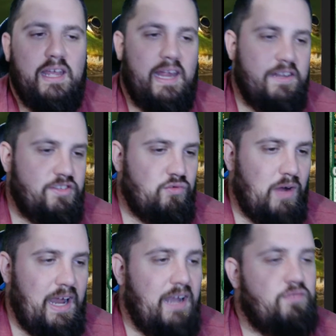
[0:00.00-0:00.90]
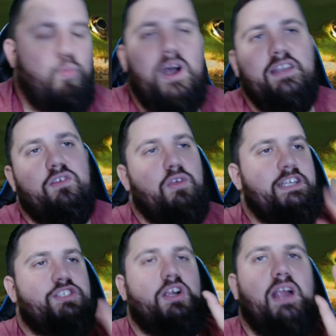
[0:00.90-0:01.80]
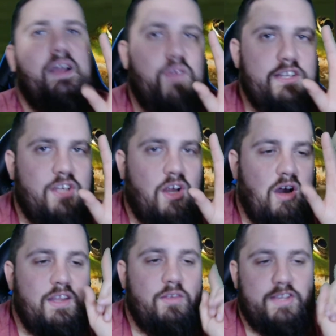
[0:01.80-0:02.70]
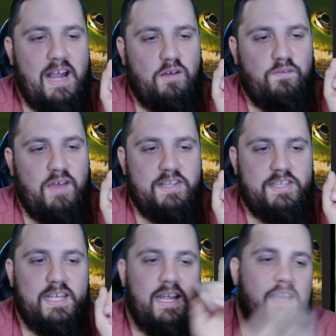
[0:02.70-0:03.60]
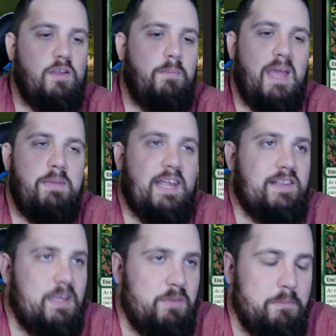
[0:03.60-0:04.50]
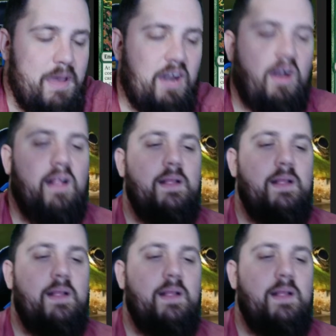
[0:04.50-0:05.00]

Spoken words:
It's great. It's one creature every turn. You sacrifice it, and you maybe get something better.